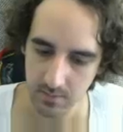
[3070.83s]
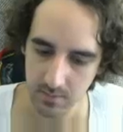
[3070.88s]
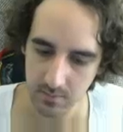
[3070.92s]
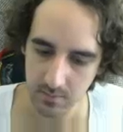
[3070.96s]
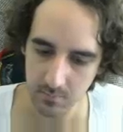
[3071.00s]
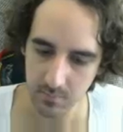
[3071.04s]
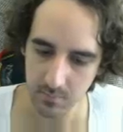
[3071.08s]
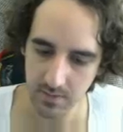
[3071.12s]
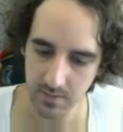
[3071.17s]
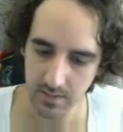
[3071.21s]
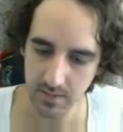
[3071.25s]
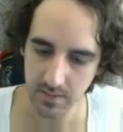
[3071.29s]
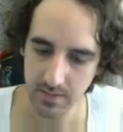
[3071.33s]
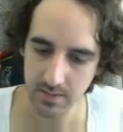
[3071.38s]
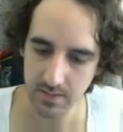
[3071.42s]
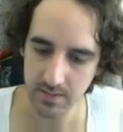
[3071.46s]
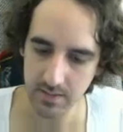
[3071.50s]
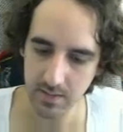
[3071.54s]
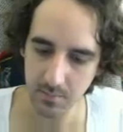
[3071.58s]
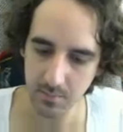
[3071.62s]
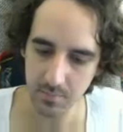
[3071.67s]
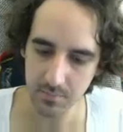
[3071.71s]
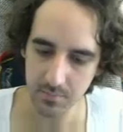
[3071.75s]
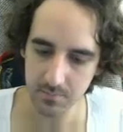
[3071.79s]
but it can
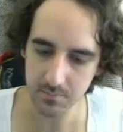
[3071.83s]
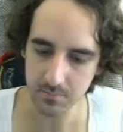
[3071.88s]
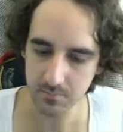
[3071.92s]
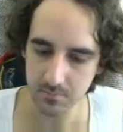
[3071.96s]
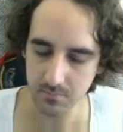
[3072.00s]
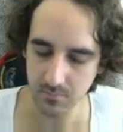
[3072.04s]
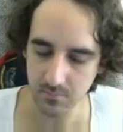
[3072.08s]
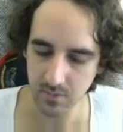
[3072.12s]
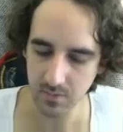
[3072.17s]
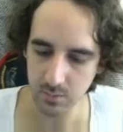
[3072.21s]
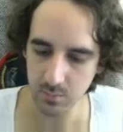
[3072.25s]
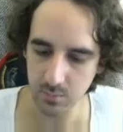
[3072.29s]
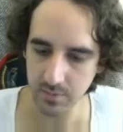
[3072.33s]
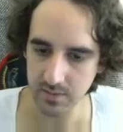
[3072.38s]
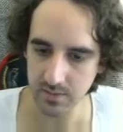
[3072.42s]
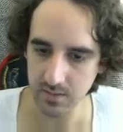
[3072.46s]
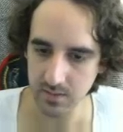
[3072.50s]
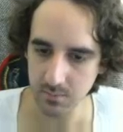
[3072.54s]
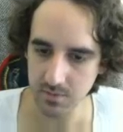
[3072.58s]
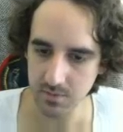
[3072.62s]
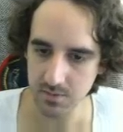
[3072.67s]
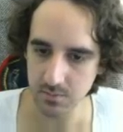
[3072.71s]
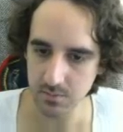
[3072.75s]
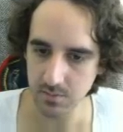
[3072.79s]
help to make the
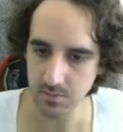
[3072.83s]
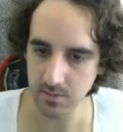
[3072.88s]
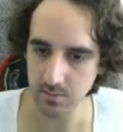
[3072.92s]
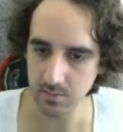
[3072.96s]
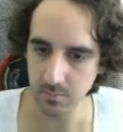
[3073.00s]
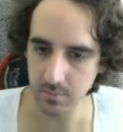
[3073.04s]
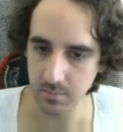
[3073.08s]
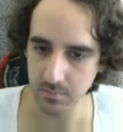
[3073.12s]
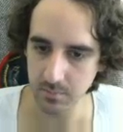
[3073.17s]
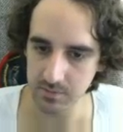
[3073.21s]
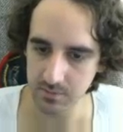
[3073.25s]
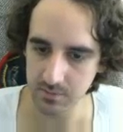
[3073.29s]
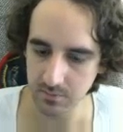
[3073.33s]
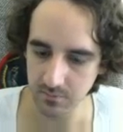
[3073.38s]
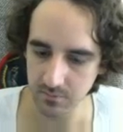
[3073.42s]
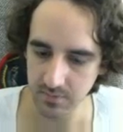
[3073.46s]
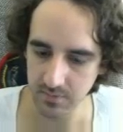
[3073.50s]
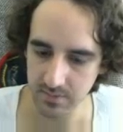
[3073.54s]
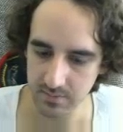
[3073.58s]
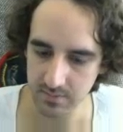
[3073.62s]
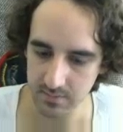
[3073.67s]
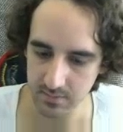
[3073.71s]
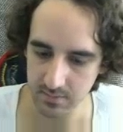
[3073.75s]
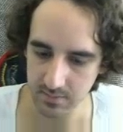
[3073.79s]
image look a little bit more
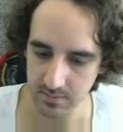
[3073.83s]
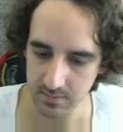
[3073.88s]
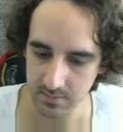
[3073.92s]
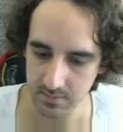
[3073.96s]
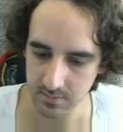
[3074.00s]
convincing.